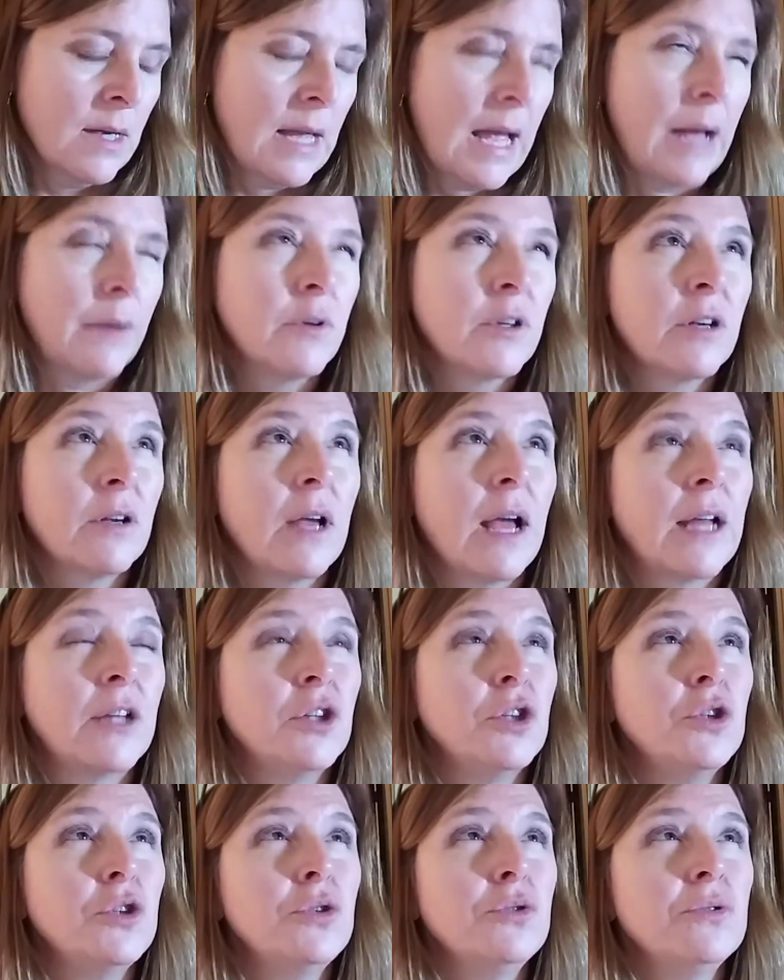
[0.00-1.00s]
and and
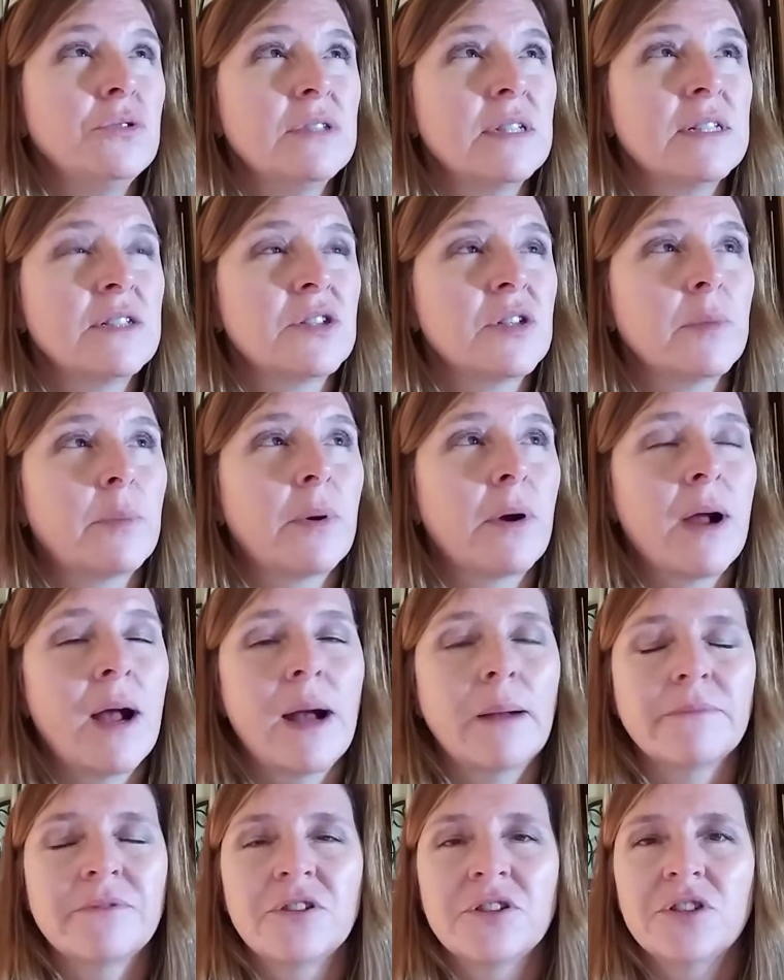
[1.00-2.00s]
use it to
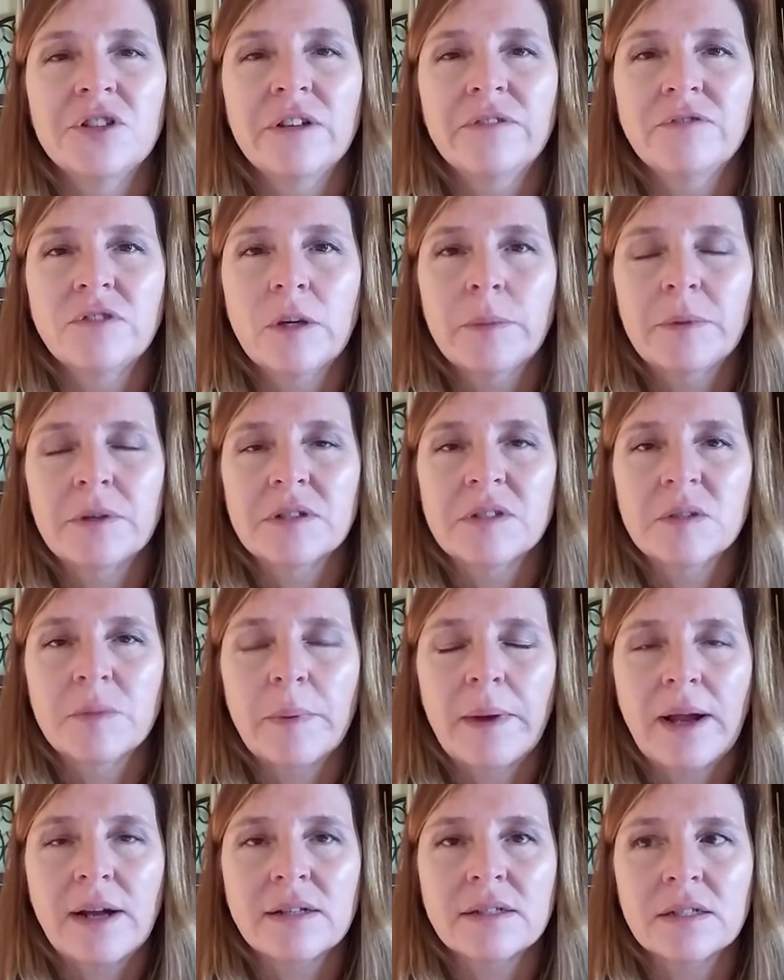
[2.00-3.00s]
perhaps shift our
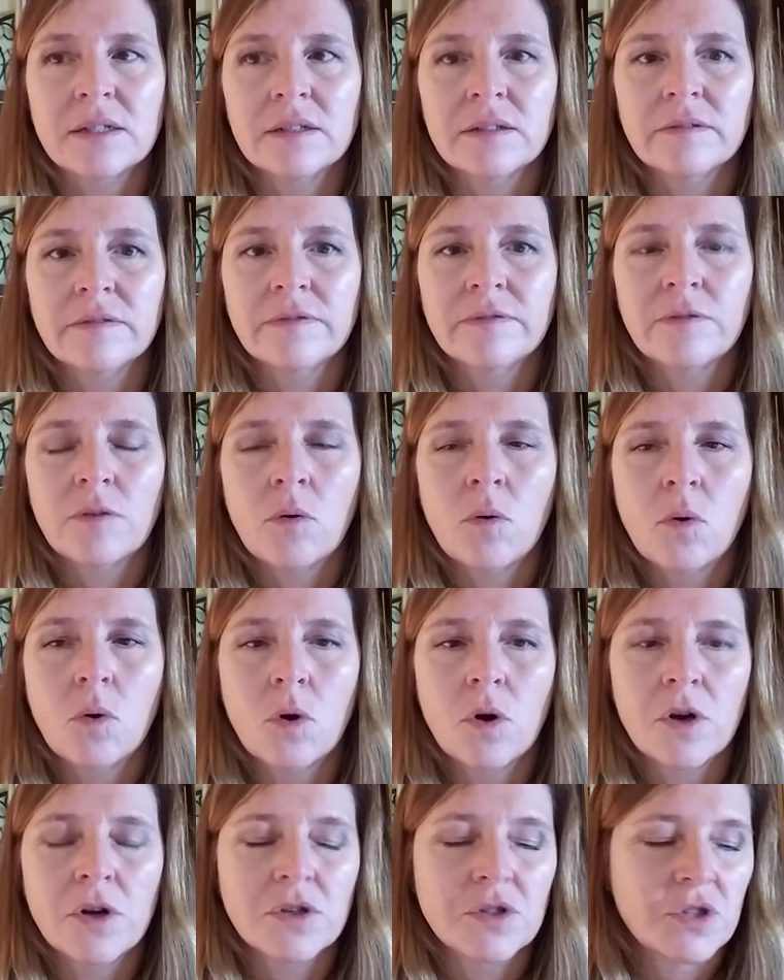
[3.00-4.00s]
perspective
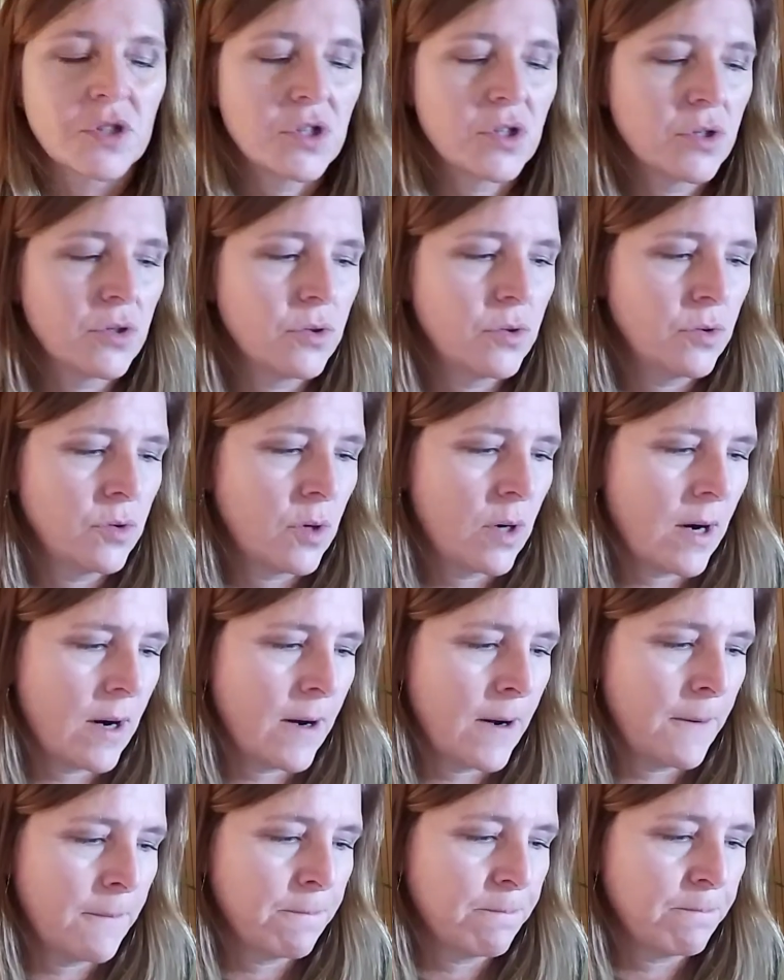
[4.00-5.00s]
or to
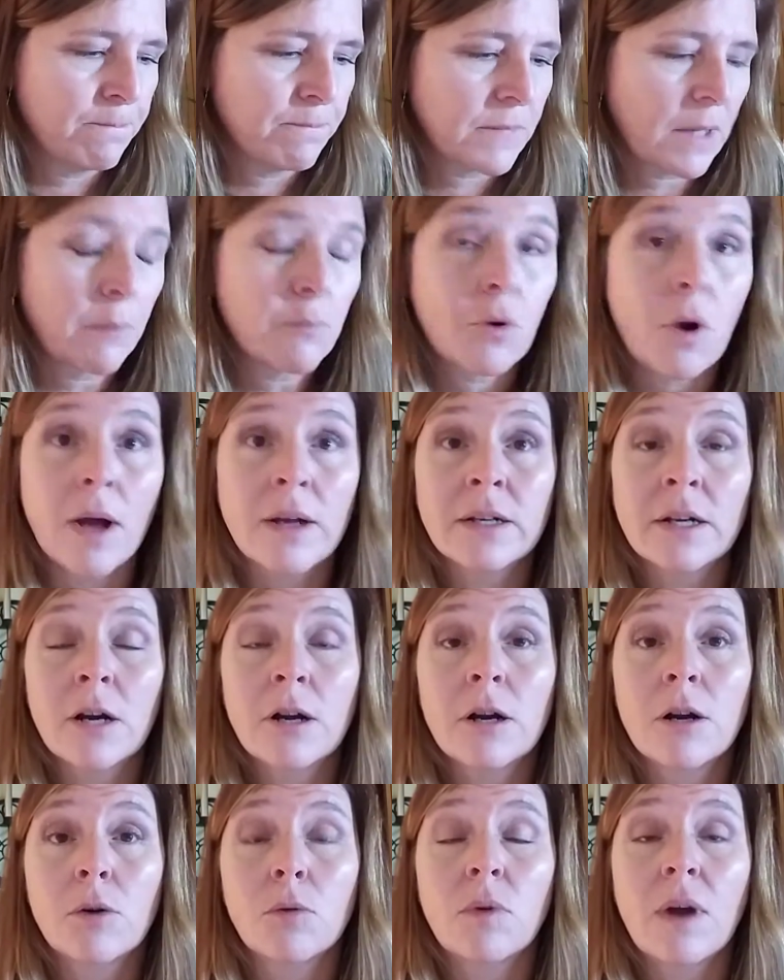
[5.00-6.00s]
um, broaden our
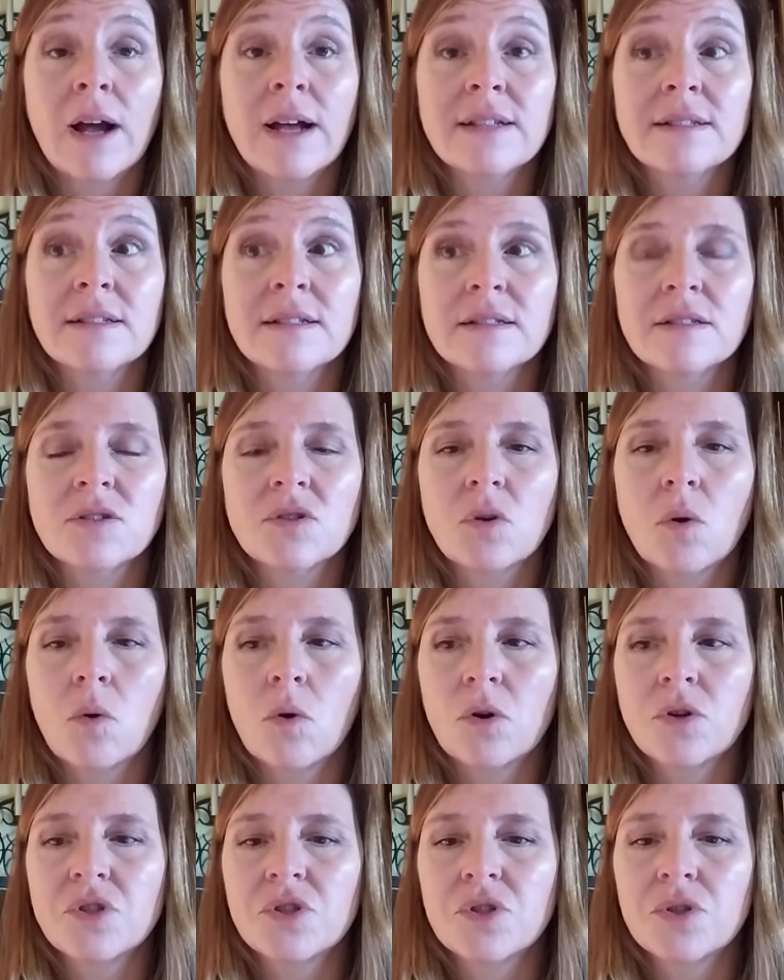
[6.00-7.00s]
horizons
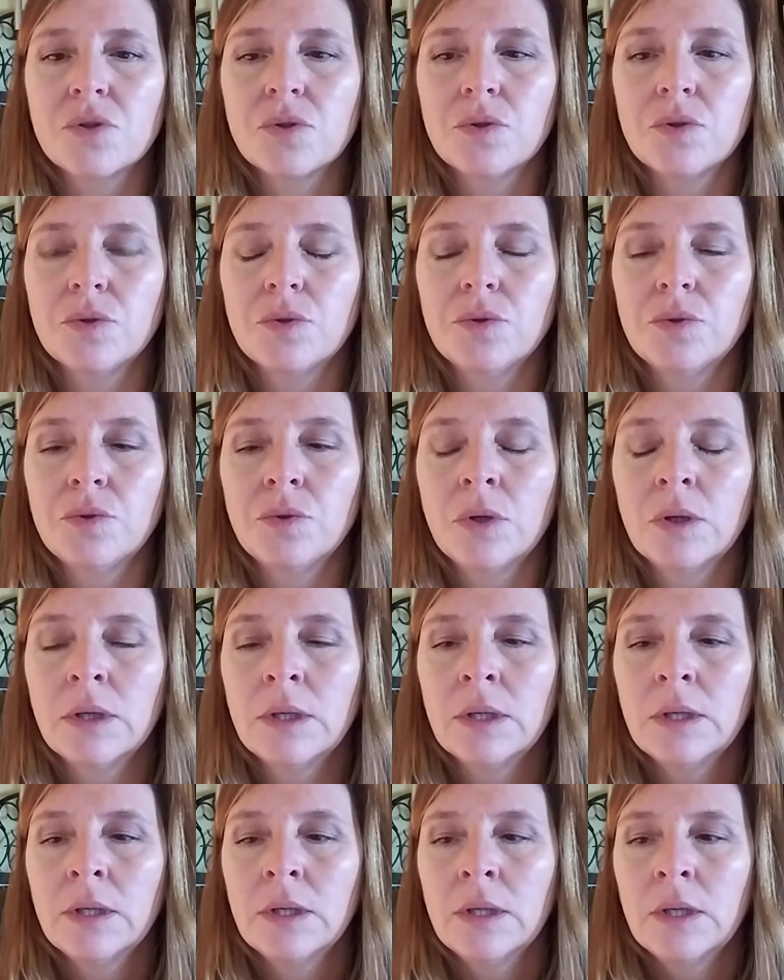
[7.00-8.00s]
or to
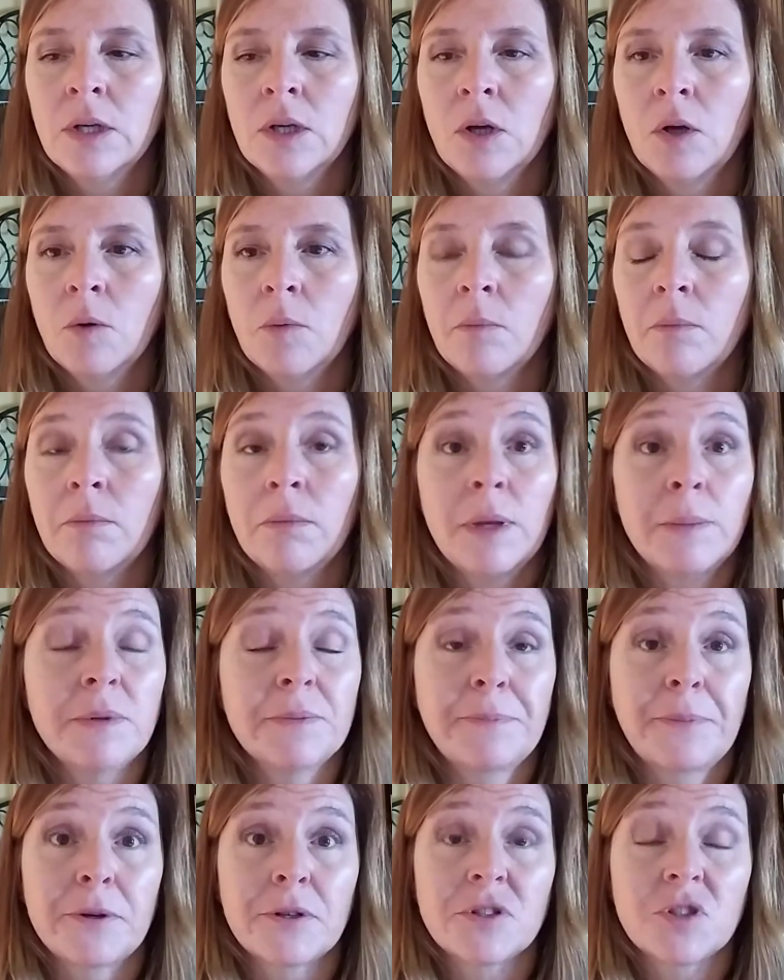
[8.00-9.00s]
maybe
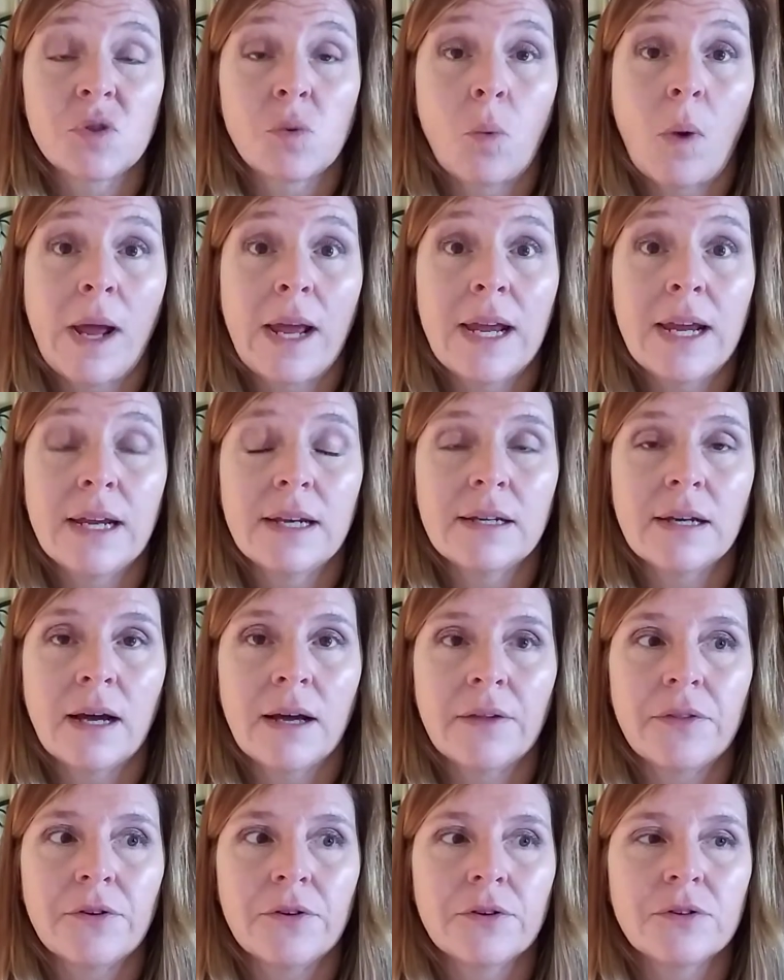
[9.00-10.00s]
persuade
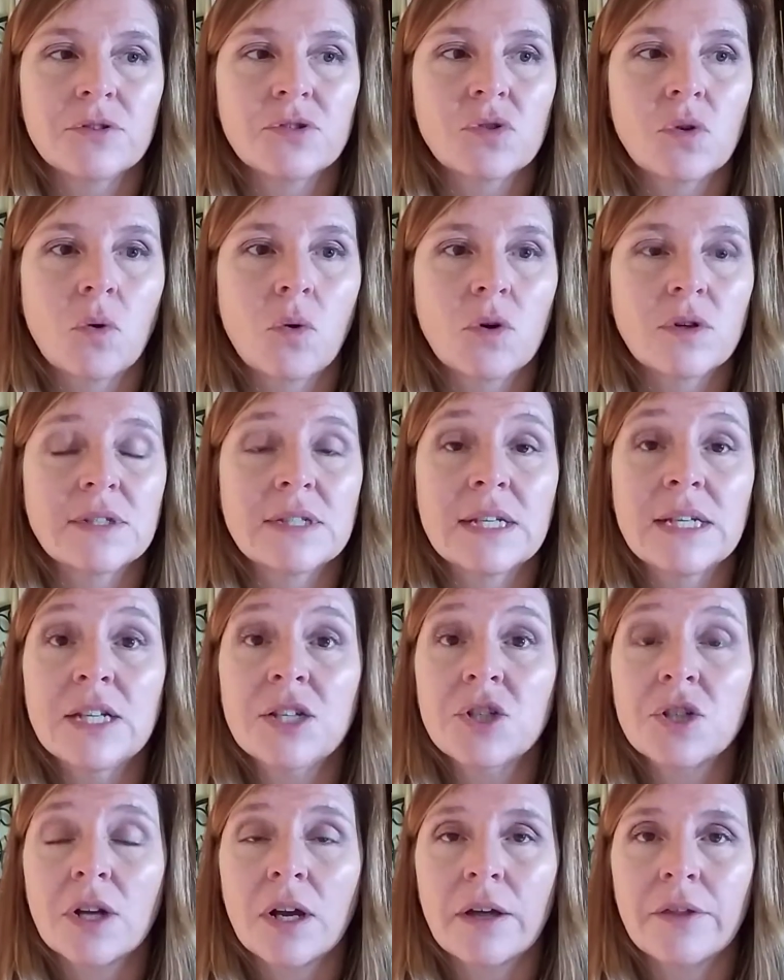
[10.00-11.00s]
others or
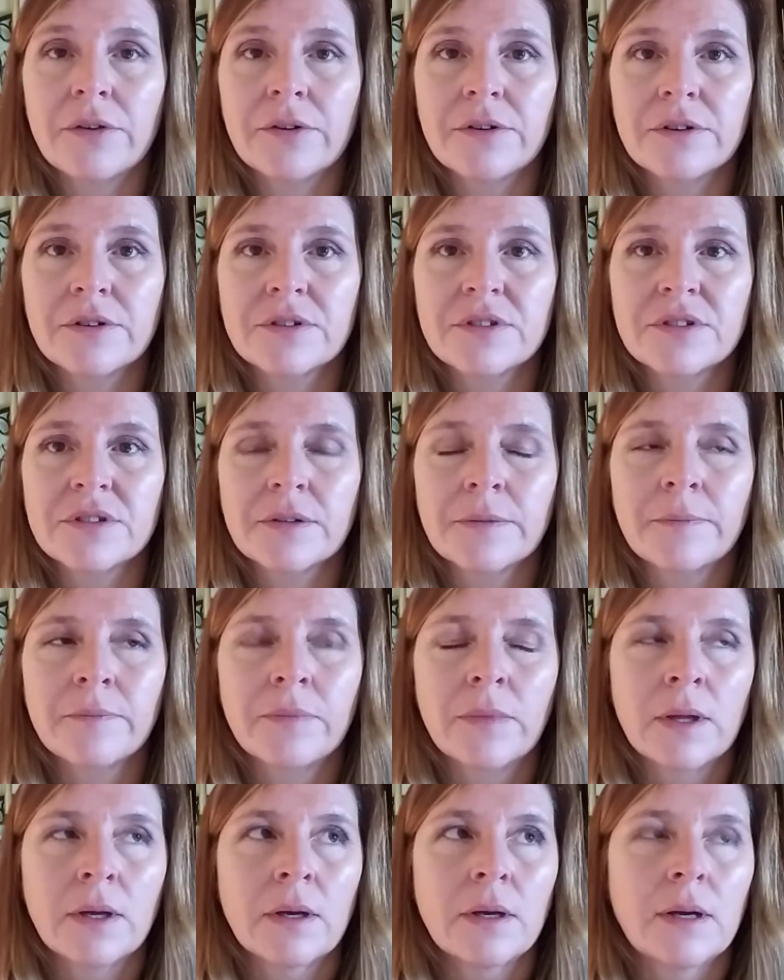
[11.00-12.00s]
teach others
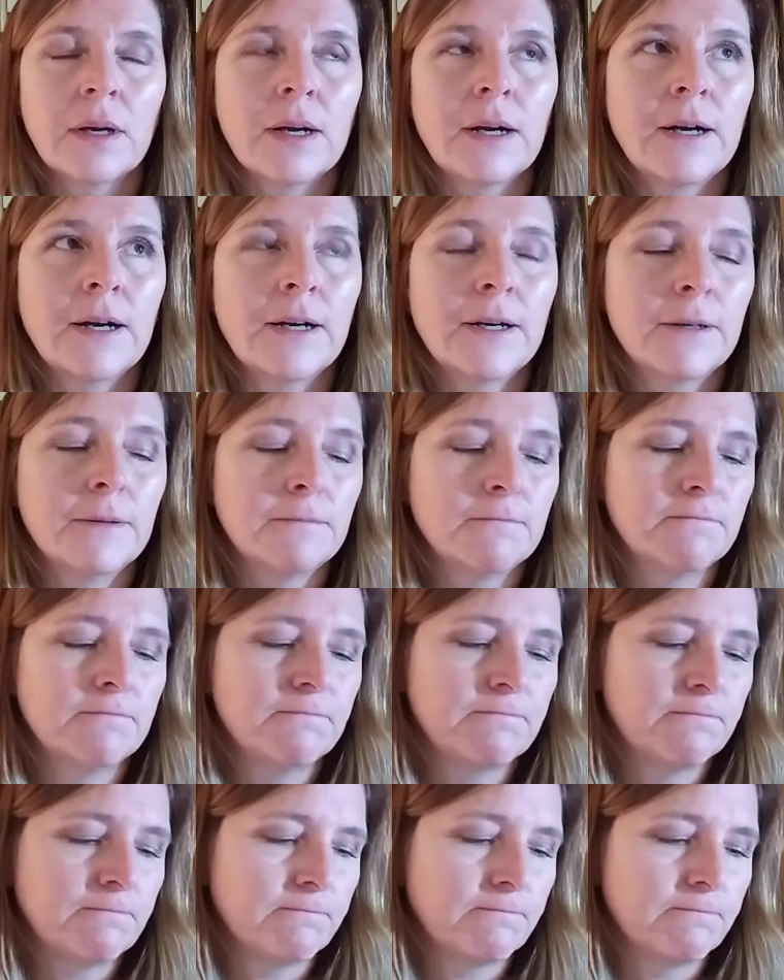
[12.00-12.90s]
um,